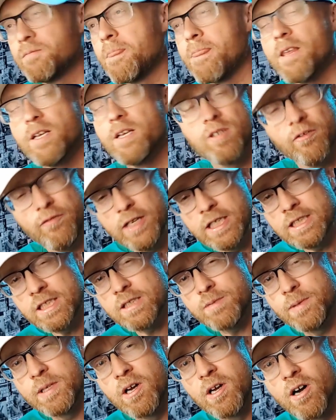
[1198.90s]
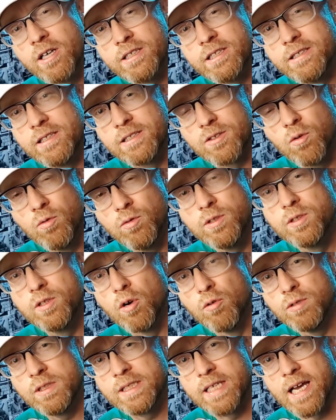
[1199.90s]
So if he's just been haunting this old
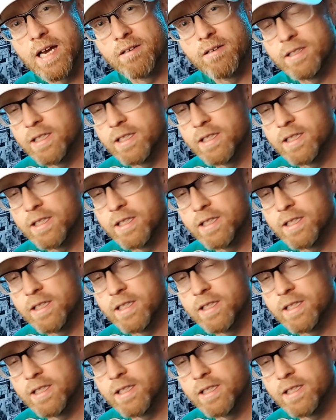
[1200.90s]
ghost town and